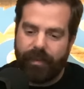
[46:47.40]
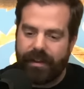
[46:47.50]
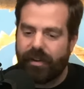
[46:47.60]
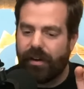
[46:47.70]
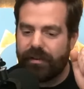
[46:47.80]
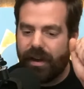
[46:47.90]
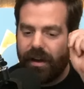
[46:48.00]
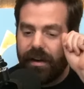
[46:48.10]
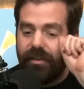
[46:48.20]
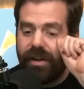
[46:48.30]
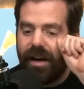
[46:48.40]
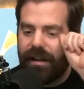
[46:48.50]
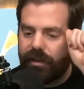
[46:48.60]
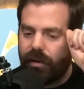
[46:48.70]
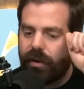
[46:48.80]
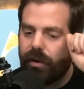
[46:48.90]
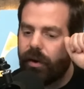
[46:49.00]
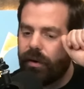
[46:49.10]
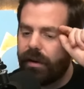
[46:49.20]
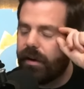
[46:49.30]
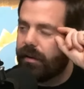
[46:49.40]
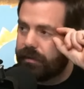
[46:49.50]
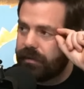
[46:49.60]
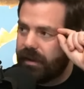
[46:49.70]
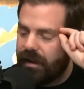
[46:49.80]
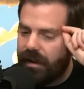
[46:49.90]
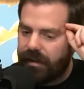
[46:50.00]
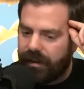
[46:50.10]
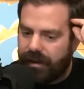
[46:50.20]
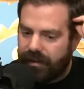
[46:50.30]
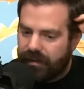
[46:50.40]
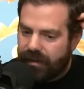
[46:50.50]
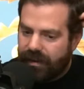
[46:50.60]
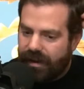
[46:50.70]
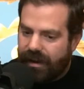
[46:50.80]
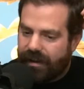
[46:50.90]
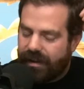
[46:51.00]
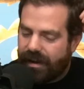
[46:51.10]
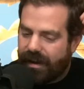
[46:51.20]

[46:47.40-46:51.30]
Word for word: It's called gelato con olio in Italy, and